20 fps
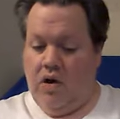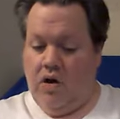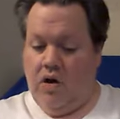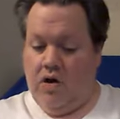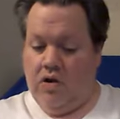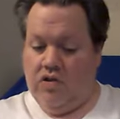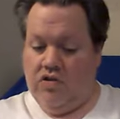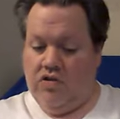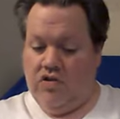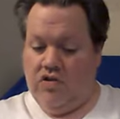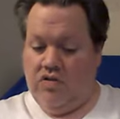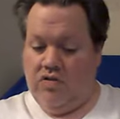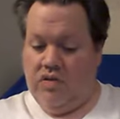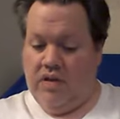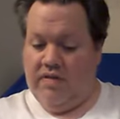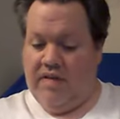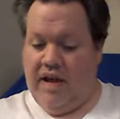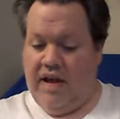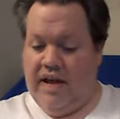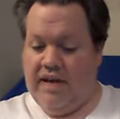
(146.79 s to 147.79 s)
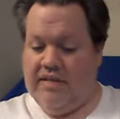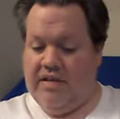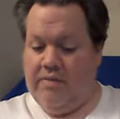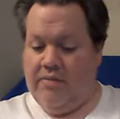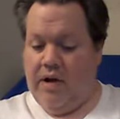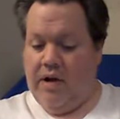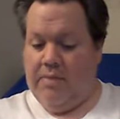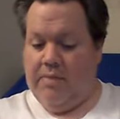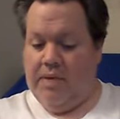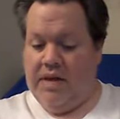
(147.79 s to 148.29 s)
onto the
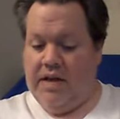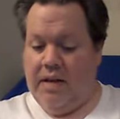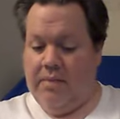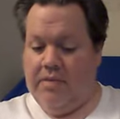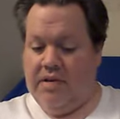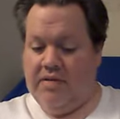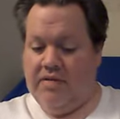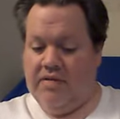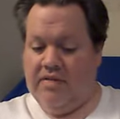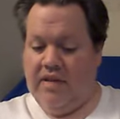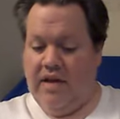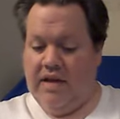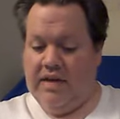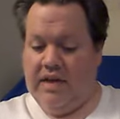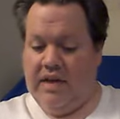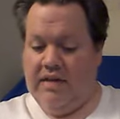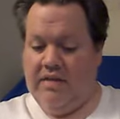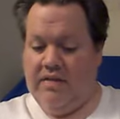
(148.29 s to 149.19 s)
taxiway, becoming stuck